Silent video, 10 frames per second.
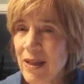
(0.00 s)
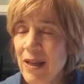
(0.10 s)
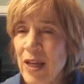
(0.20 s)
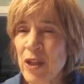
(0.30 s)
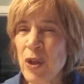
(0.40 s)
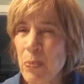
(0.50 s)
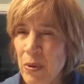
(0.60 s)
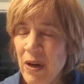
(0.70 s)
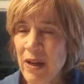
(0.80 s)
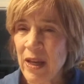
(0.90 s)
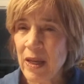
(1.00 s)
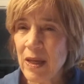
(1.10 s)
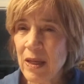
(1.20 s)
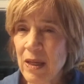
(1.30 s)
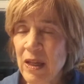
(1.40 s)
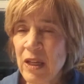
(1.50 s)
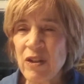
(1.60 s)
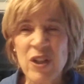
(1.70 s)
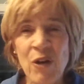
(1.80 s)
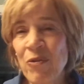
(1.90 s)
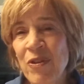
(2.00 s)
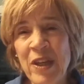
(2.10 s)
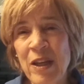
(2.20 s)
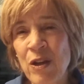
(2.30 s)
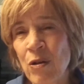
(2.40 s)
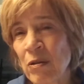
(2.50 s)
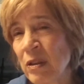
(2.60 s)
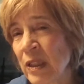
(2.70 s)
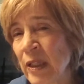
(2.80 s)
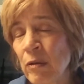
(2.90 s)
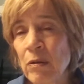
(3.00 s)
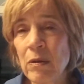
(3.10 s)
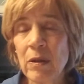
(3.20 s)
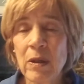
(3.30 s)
And you pray. Don't think your little